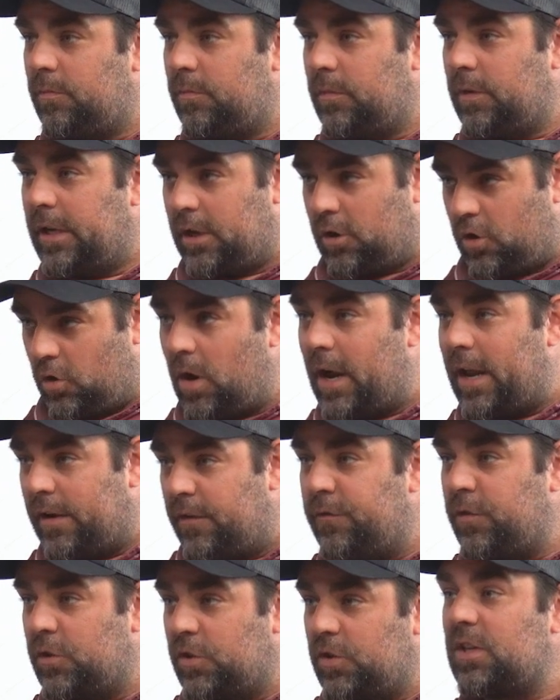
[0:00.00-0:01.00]
get credit
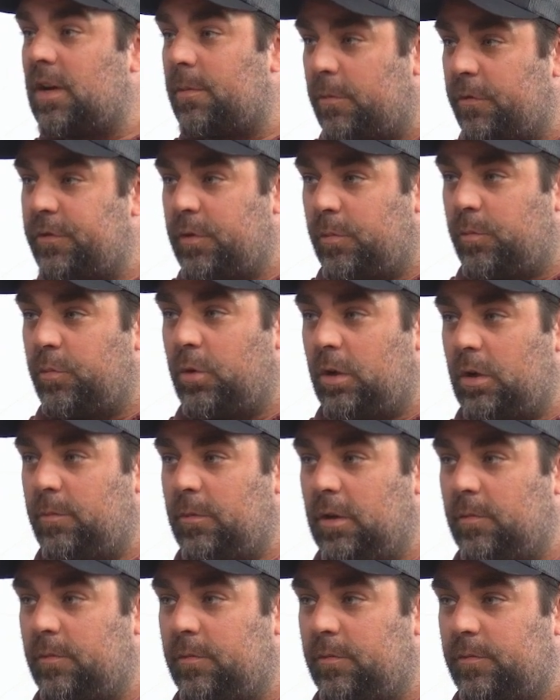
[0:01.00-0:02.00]
for some of the
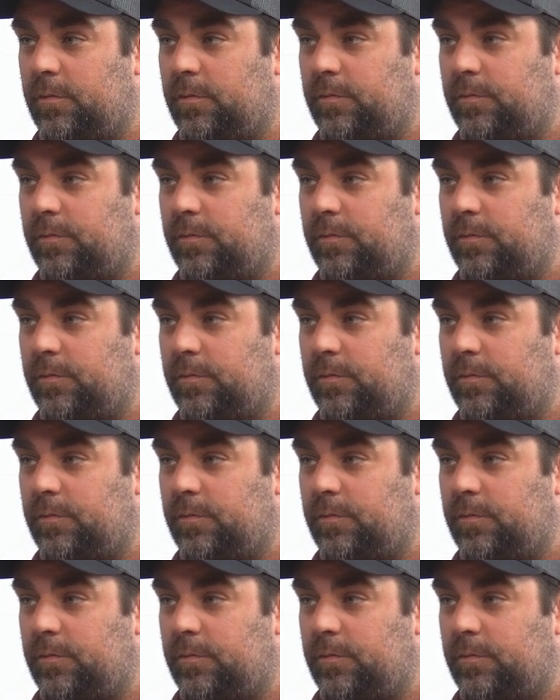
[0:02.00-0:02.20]
premium